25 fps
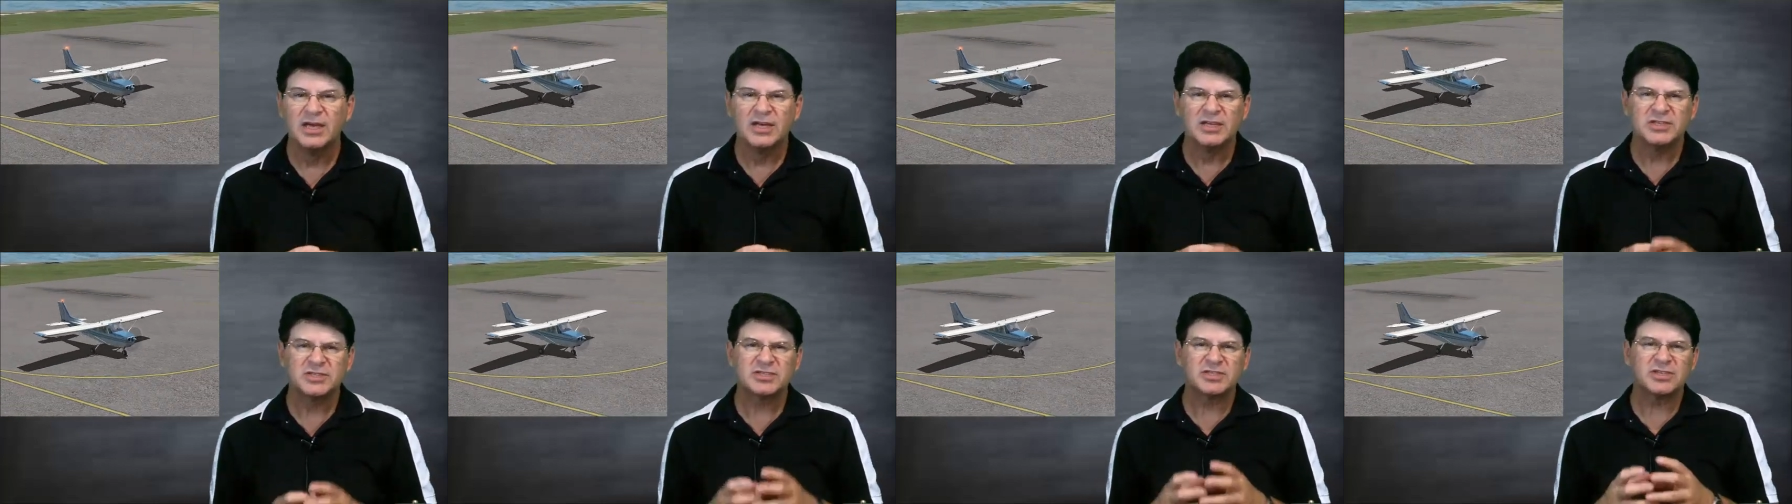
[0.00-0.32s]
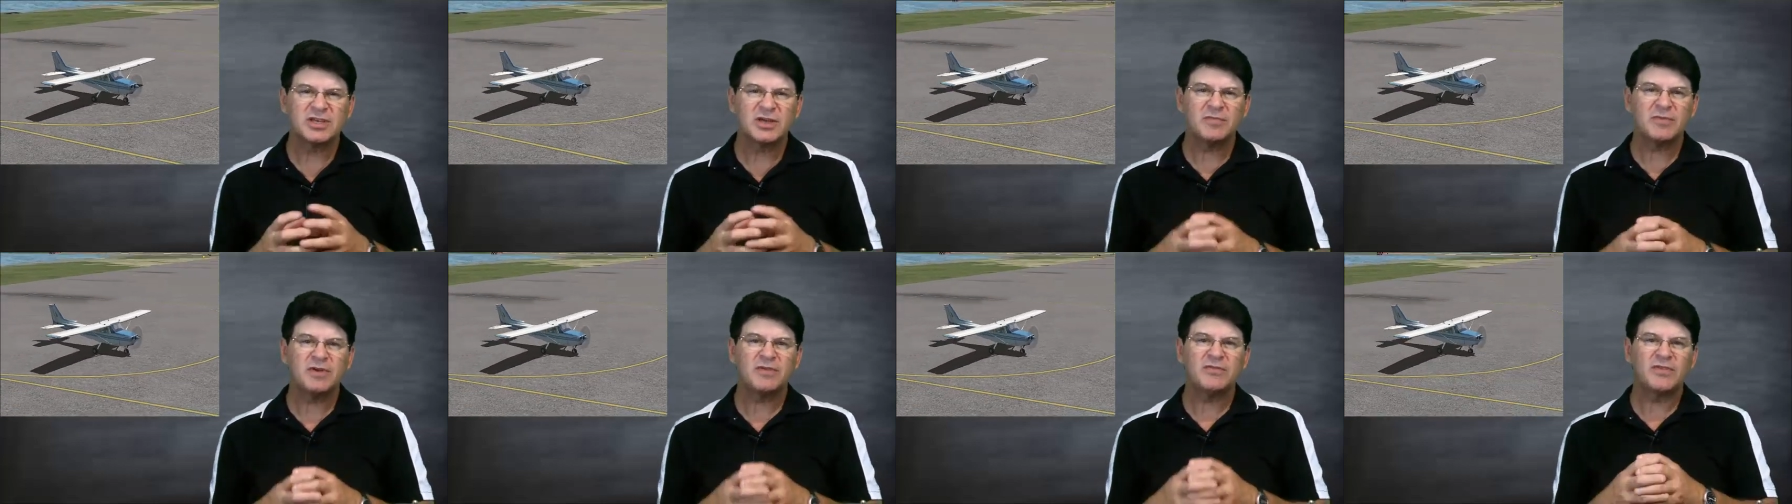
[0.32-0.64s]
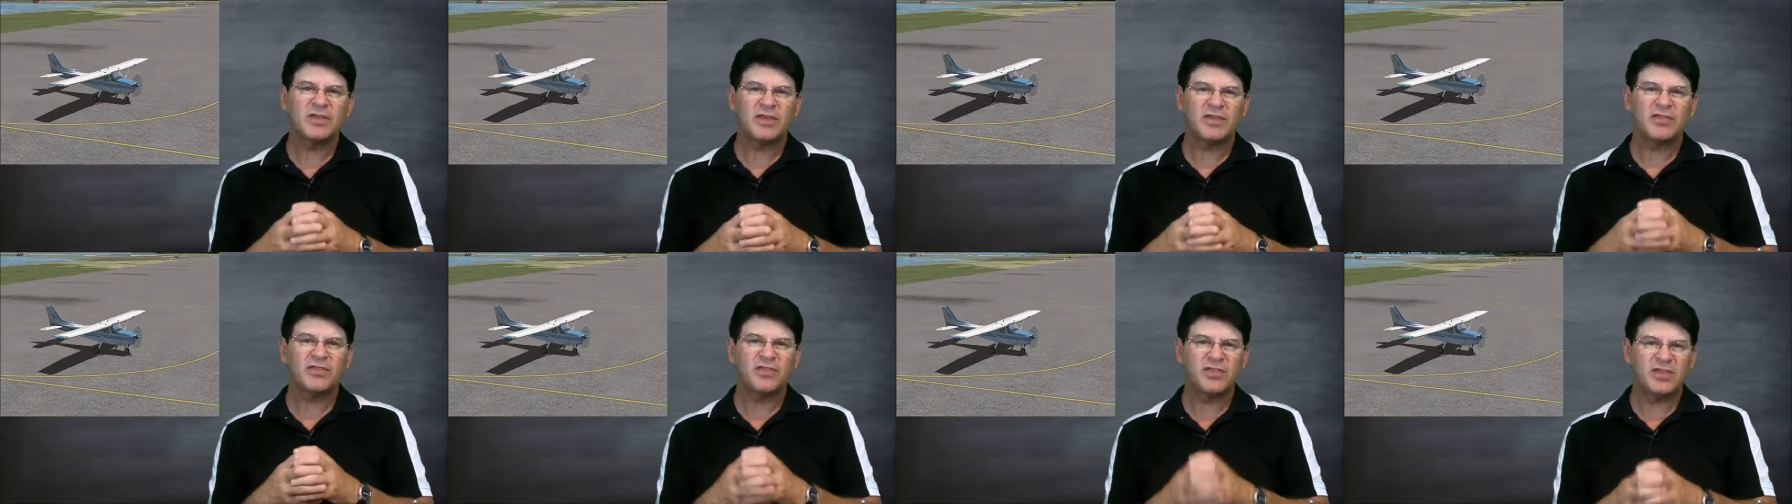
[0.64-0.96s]
Some of
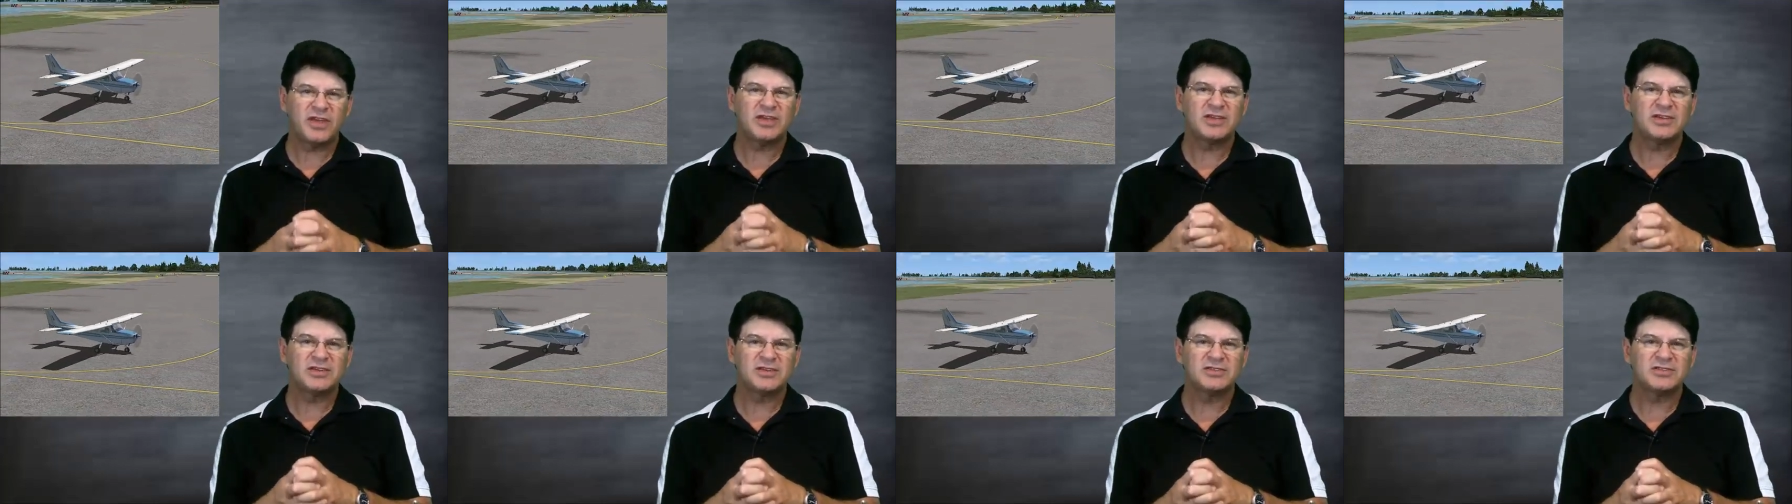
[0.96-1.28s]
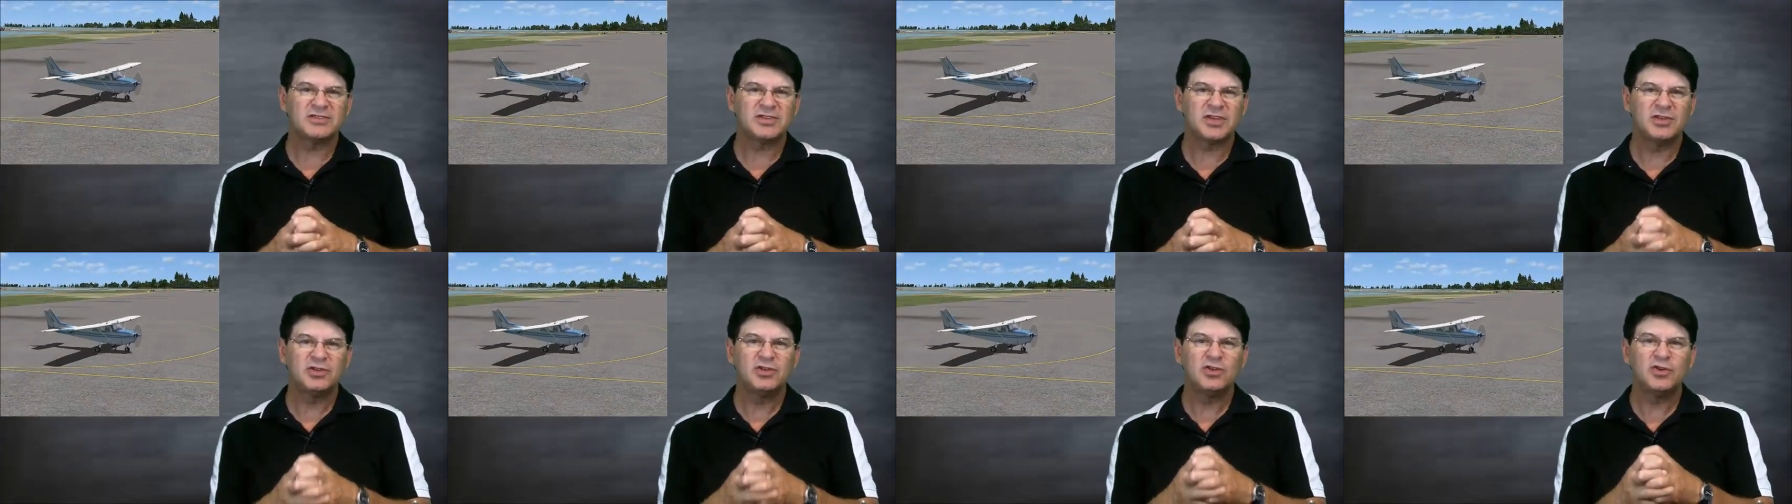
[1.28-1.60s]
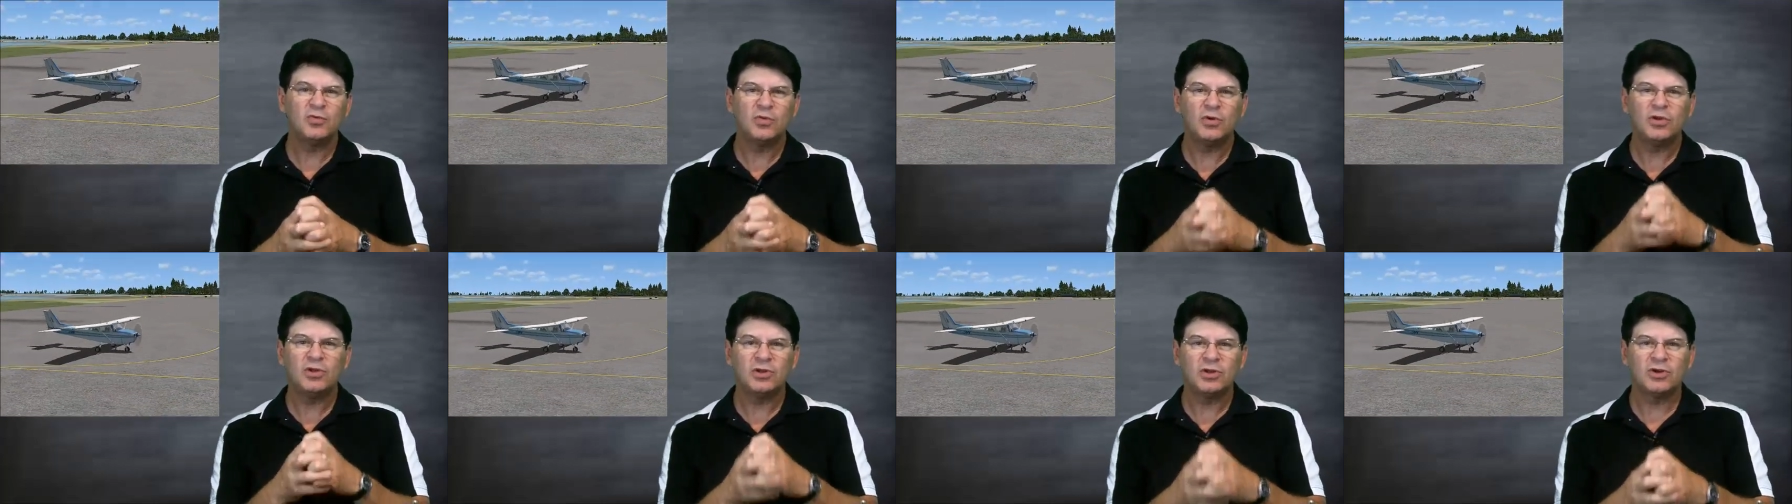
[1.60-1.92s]
the things
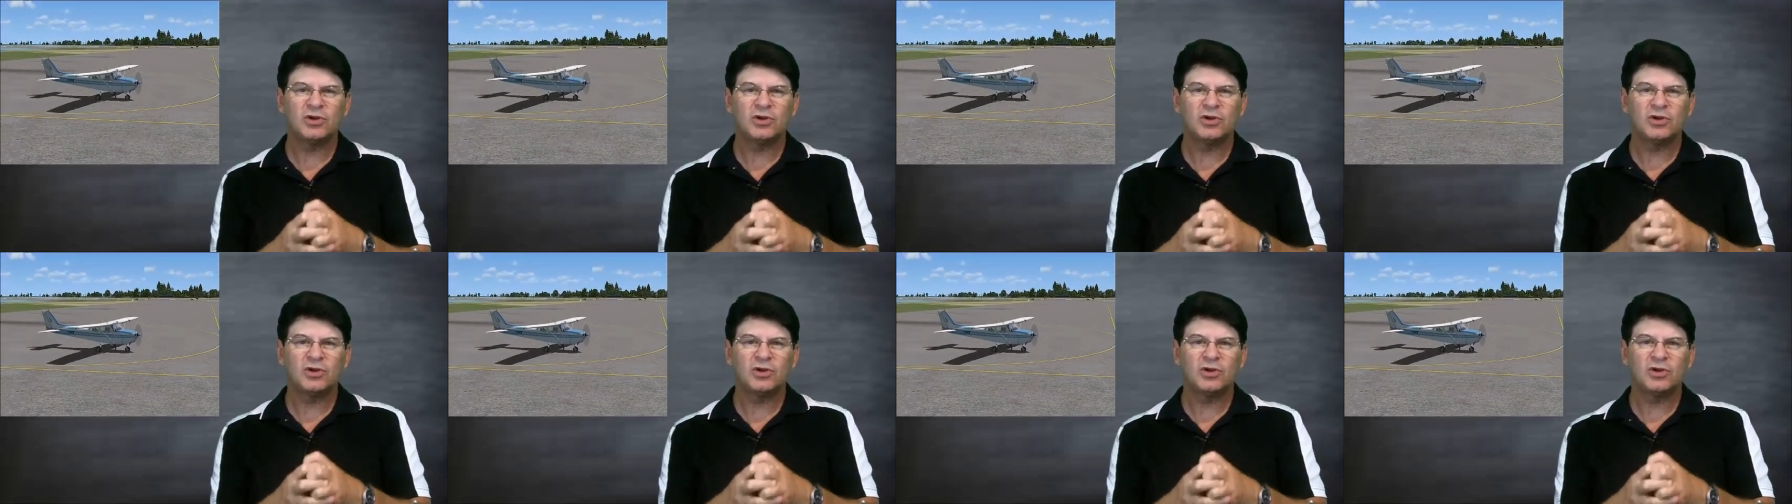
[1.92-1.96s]
you will